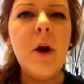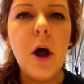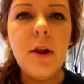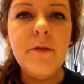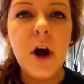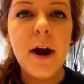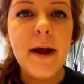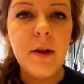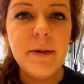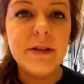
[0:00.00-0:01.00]
all of our
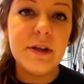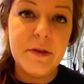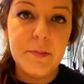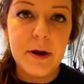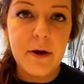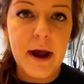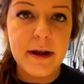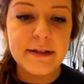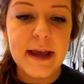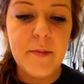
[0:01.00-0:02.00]
elements on the
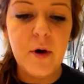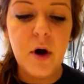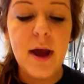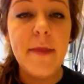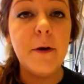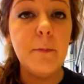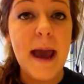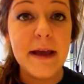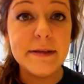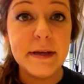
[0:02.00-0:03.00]
periodic table and their
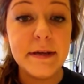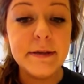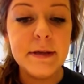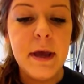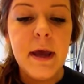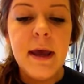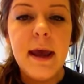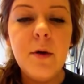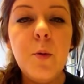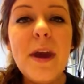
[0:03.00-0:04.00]
masses.
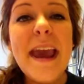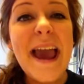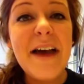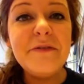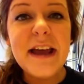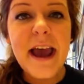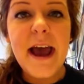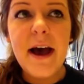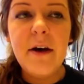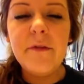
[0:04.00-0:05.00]
And we have to
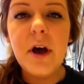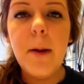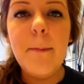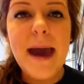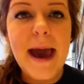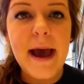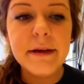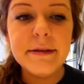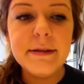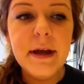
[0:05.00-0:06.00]
have a
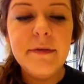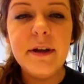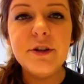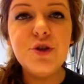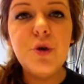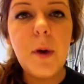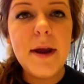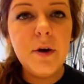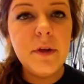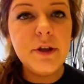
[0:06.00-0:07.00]
mass that is
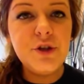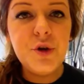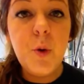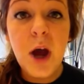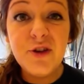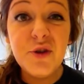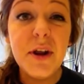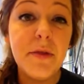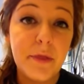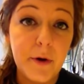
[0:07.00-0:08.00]
greater than
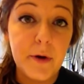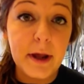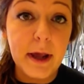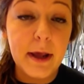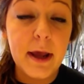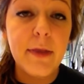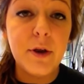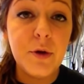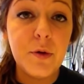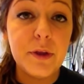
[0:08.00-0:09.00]
230 in
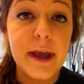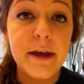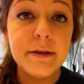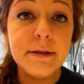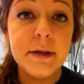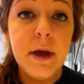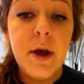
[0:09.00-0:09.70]
the nucleus